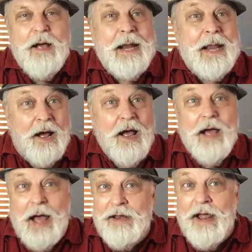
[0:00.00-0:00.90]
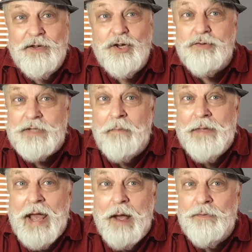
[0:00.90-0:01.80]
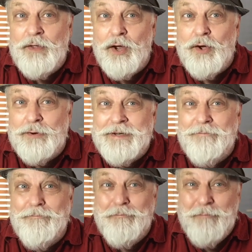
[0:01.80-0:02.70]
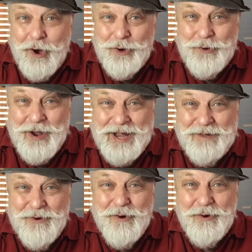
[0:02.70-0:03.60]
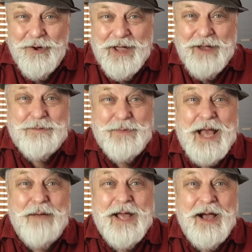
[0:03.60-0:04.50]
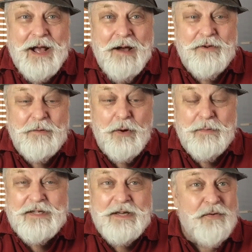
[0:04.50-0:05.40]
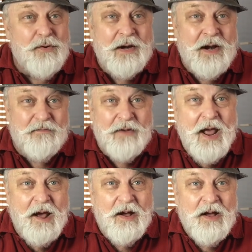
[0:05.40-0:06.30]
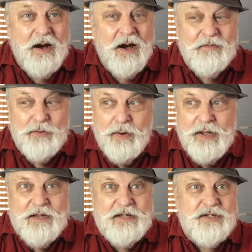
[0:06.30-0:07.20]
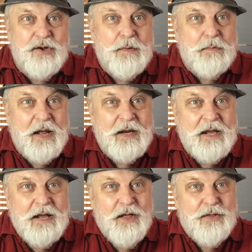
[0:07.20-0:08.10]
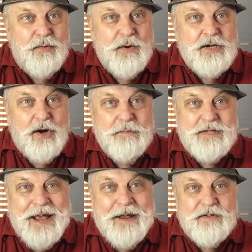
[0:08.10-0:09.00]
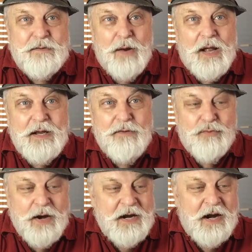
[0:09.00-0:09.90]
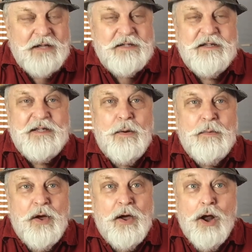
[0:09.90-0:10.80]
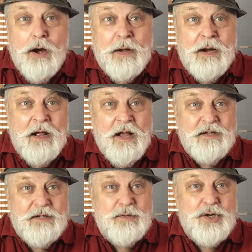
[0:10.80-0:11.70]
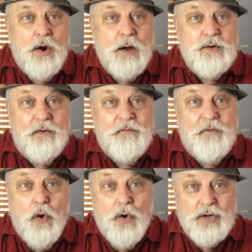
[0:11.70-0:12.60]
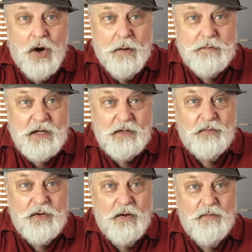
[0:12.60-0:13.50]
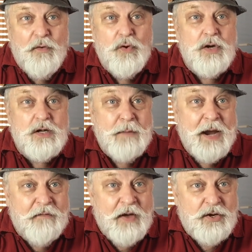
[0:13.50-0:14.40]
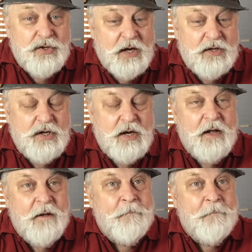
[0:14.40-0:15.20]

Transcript: Anyhow, and until something happened that I couldn't model anymore, it was becoming uncomfortable. I mean, it's difficult enough now. I have to wear these super bloody 3x bloody reading glasses to see what I'm going on. I'm going to subscribe to 4 times. That's, 4 times magnification next year.